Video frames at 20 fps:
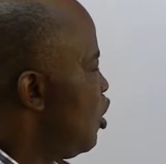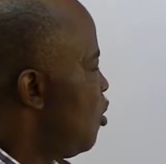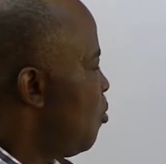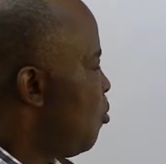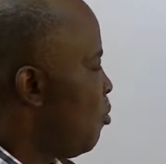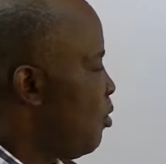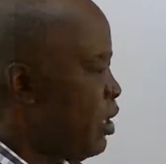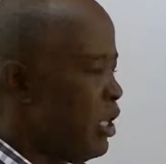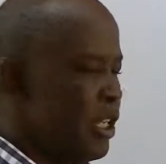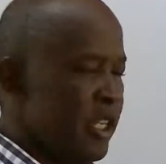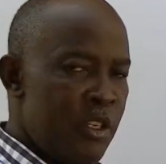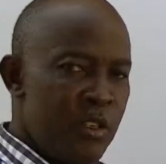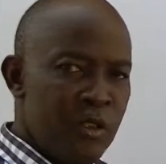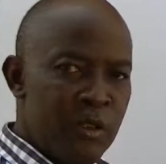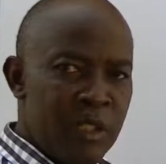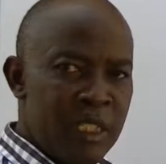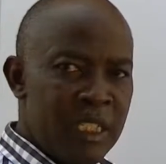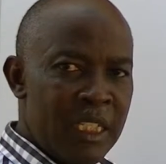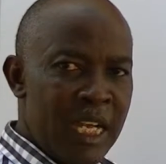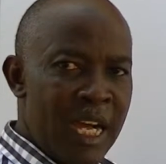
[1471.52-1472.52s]

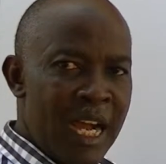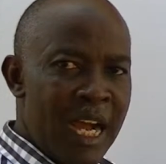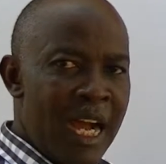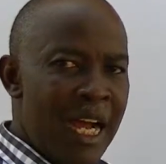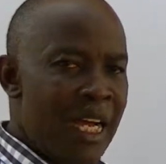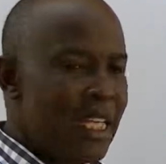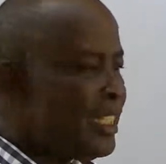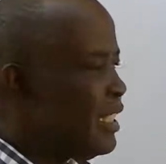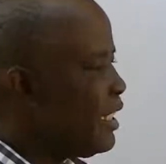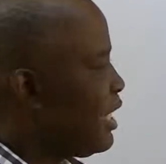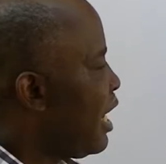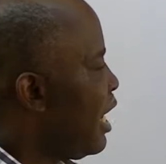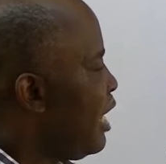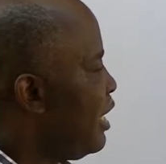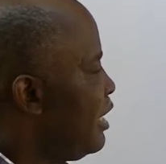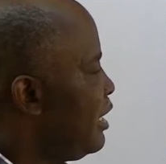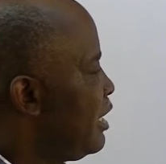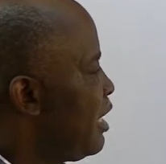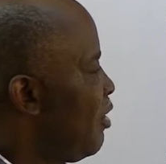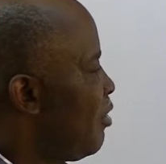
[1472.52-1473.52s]
molecules as a
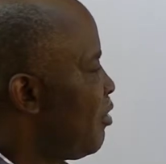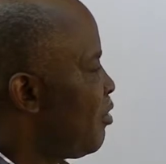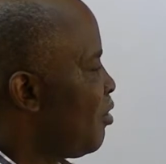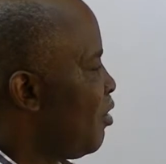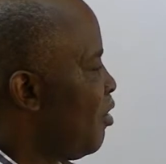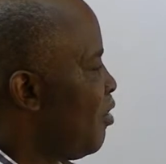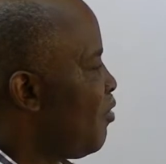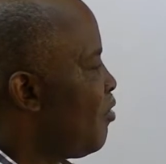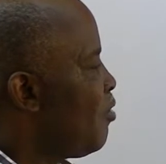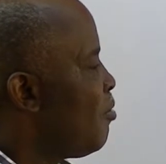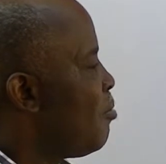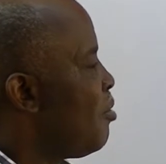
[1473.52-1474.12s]
result of